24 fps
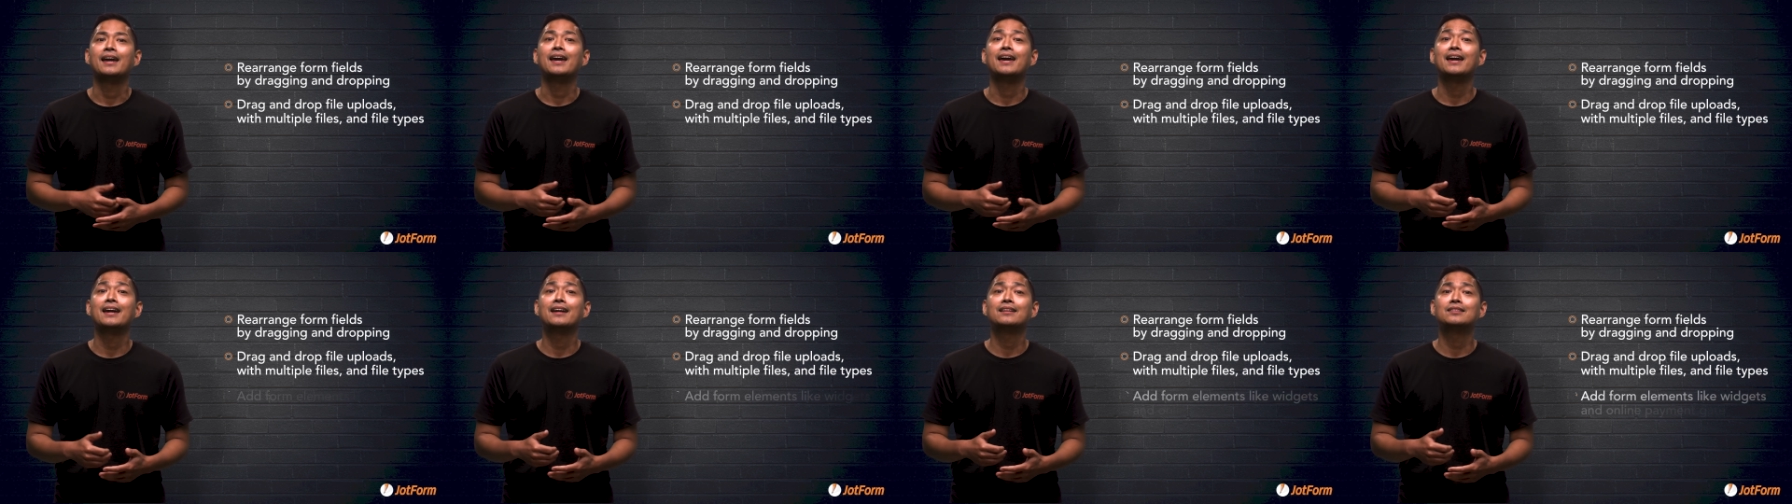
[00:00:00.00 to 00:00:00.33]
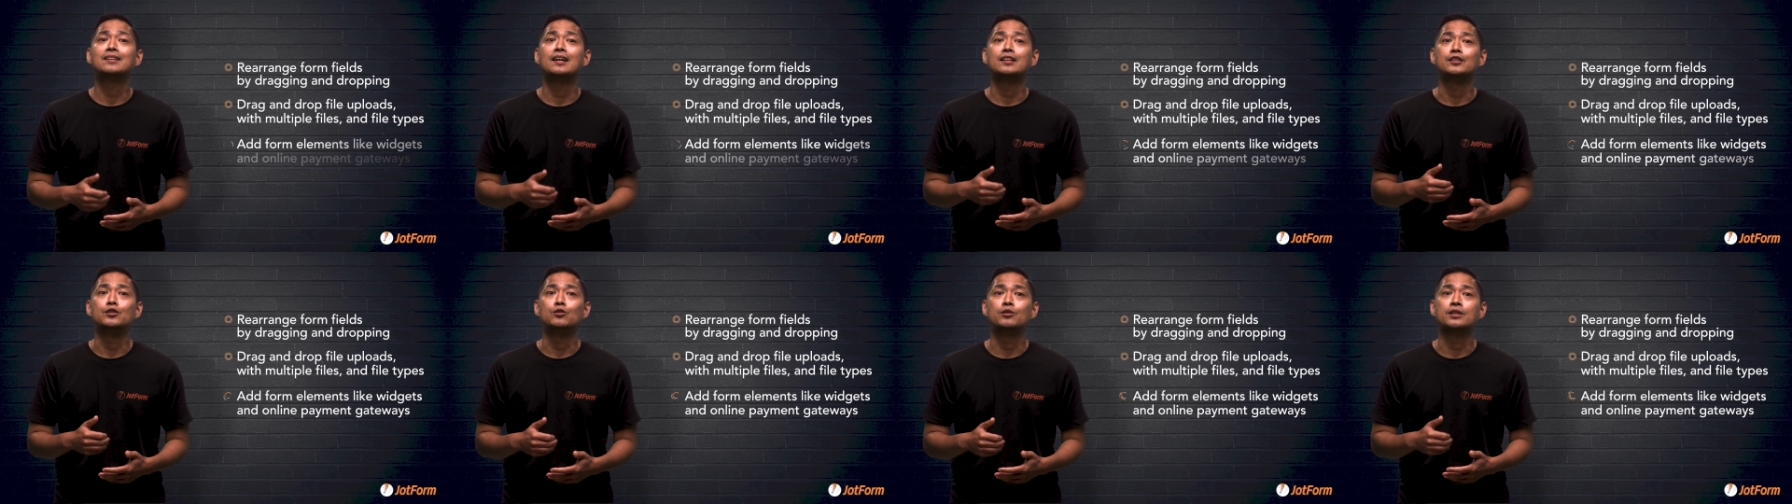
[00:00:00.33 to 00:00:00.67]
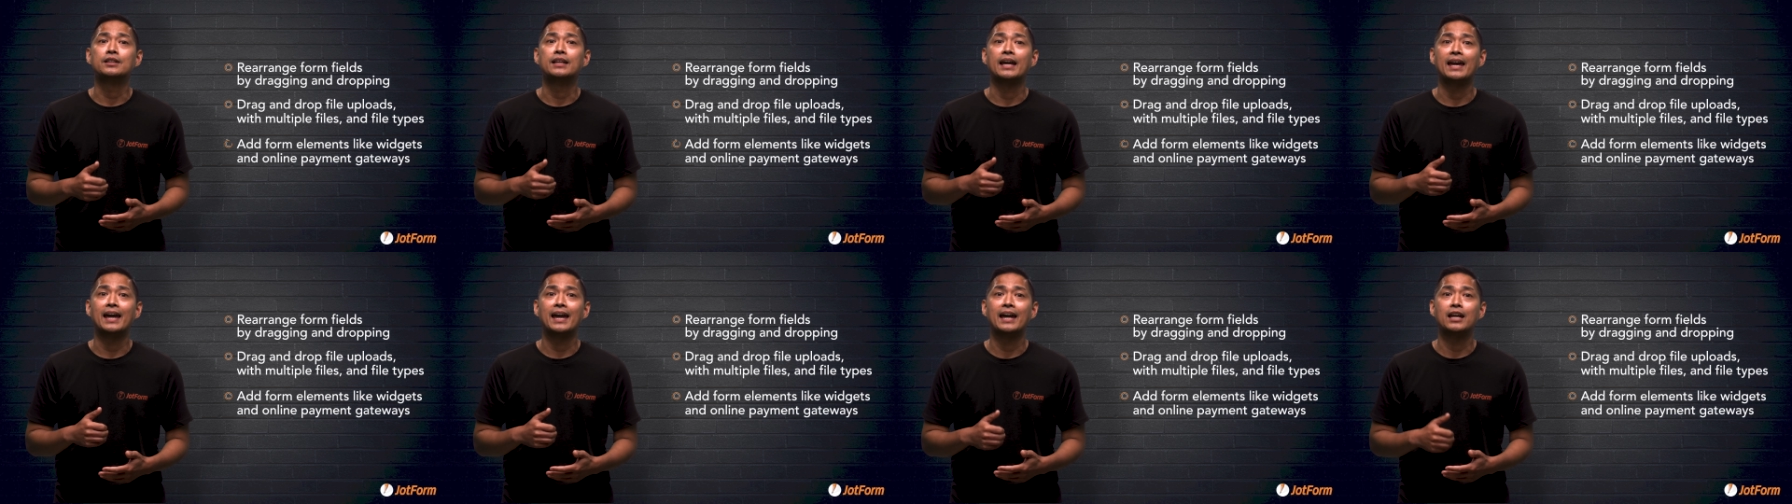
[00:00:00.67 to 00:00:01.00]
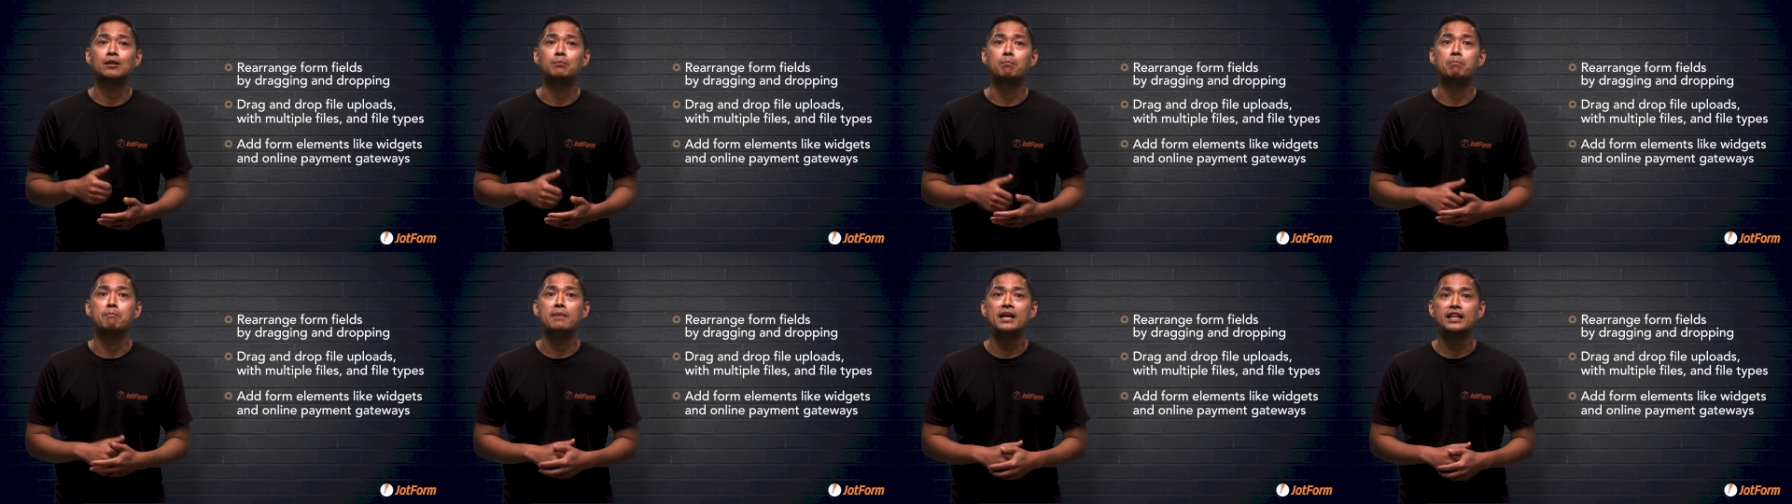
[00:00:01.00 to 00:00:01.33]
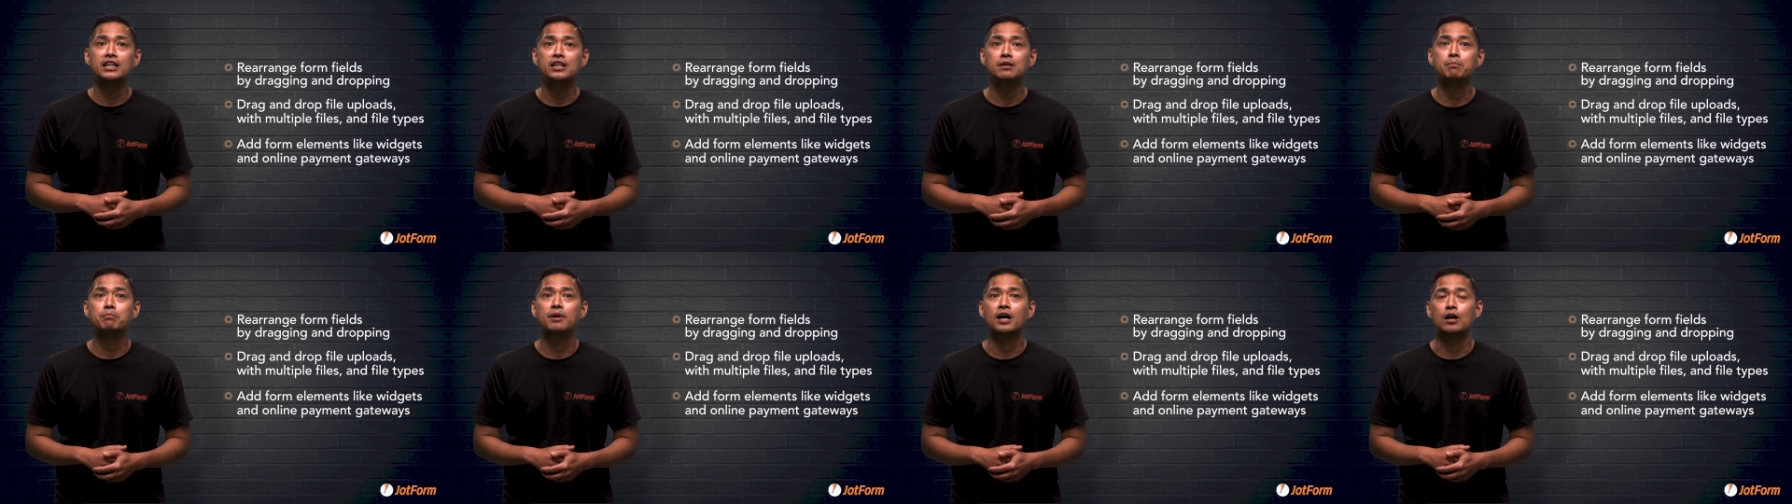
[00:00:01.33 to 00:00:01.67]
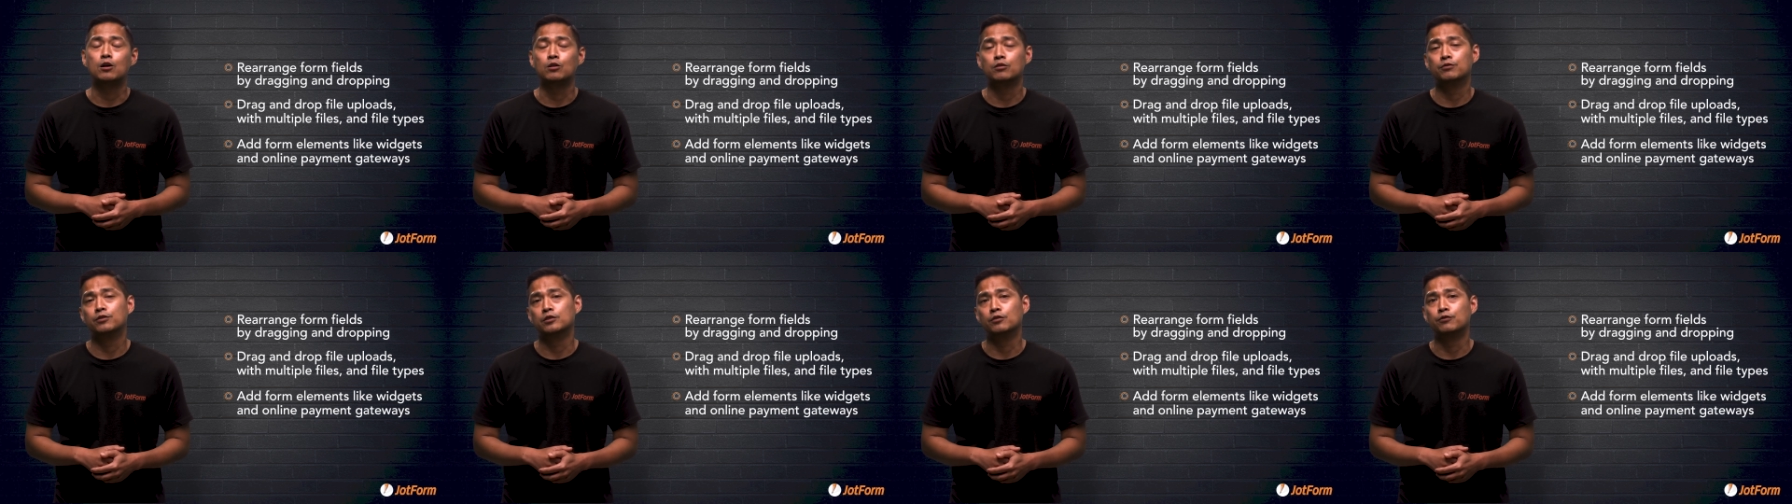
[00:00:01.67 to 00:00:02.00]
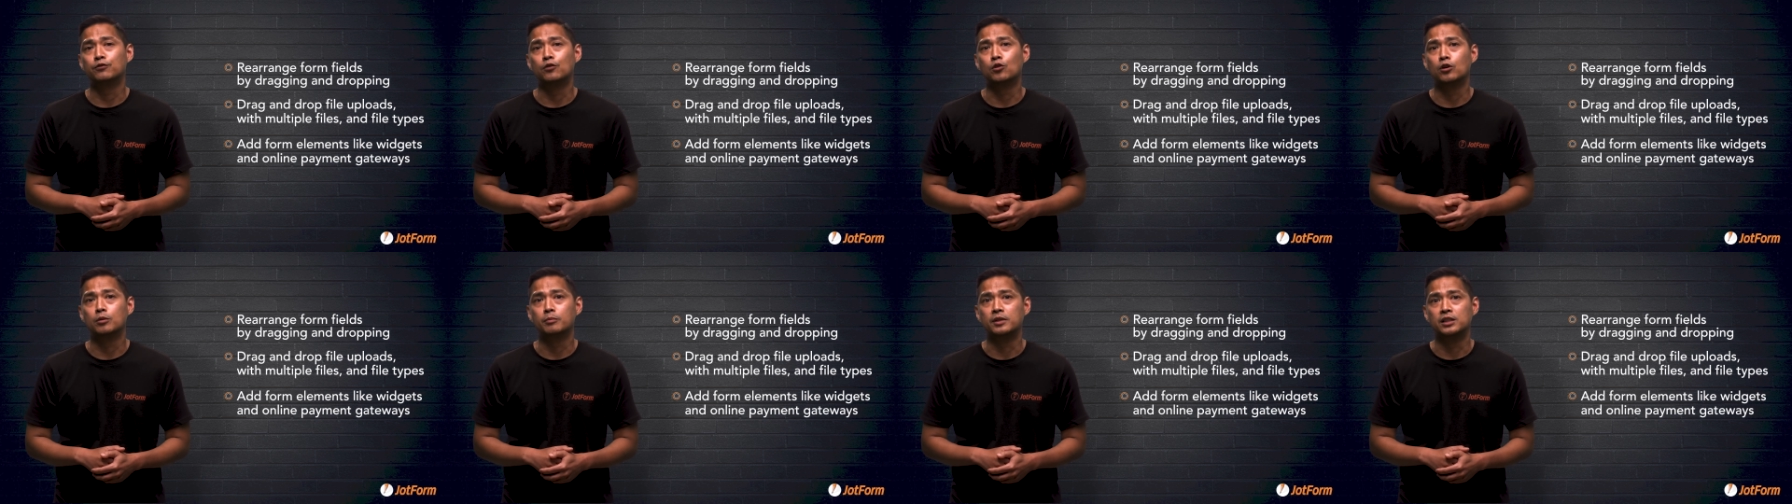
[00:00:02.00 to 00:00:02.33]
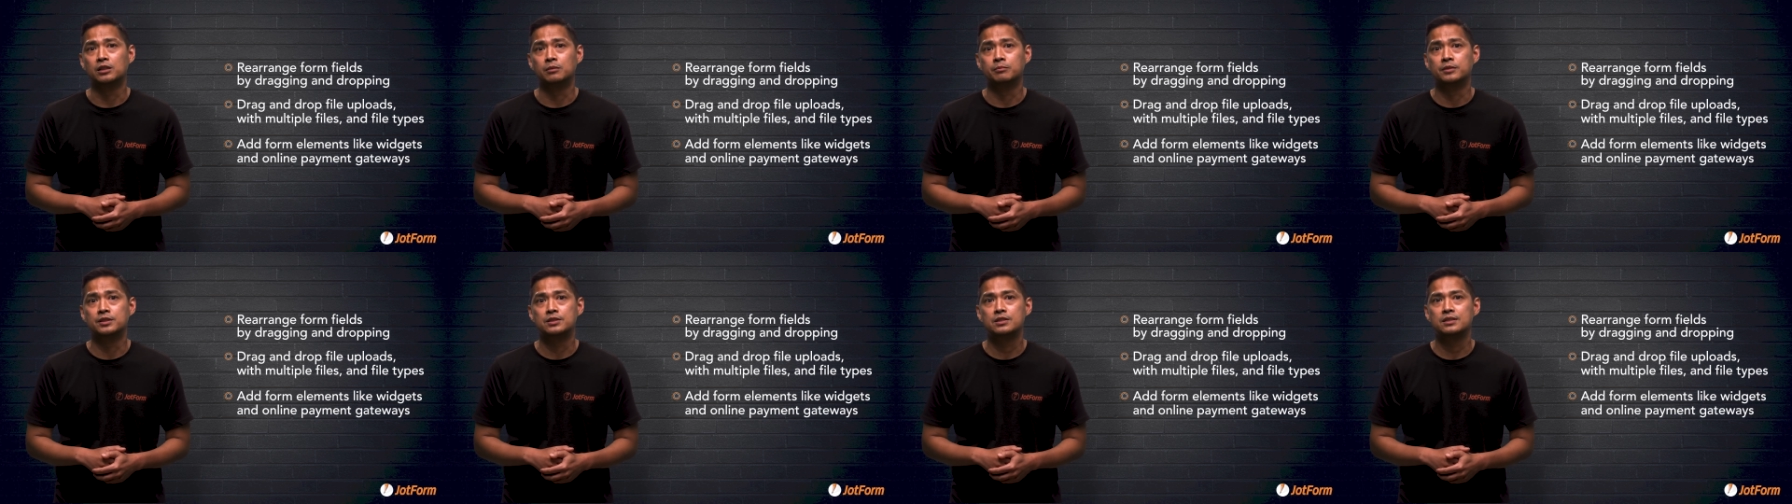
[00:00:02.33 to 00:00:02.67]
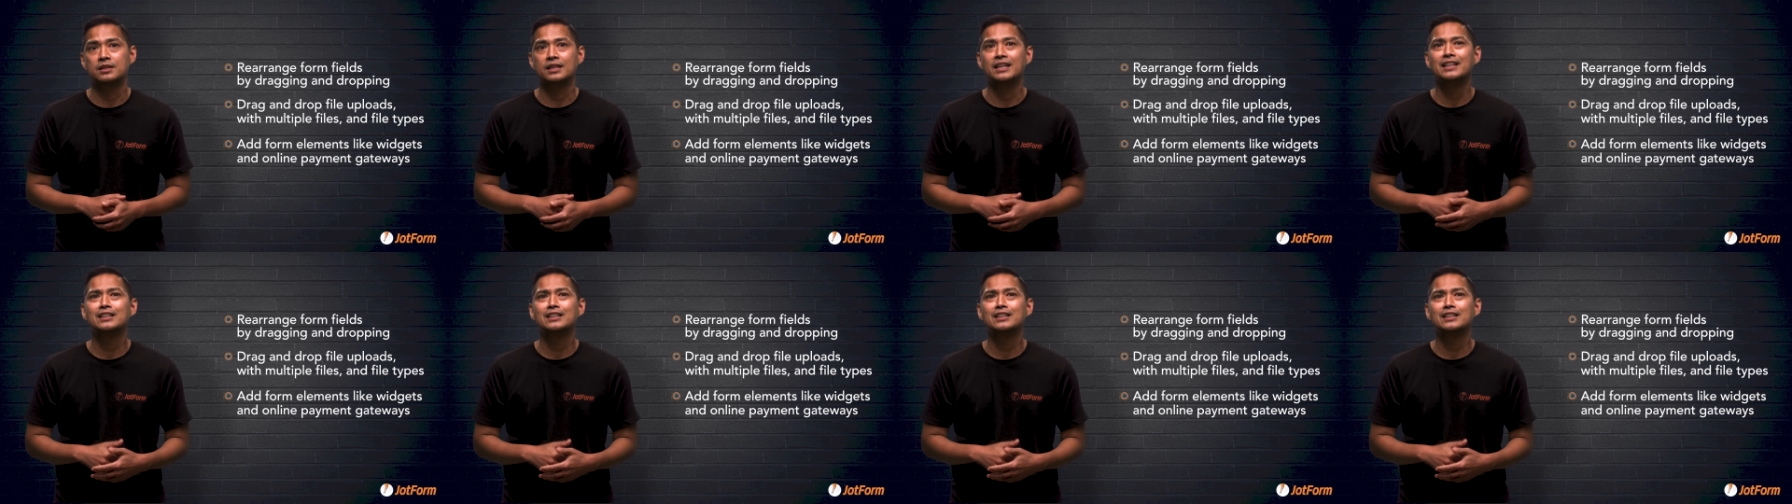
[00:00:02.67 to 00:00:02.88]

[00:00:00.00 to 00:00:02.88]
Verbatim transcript: and that you can add many powerful form elements,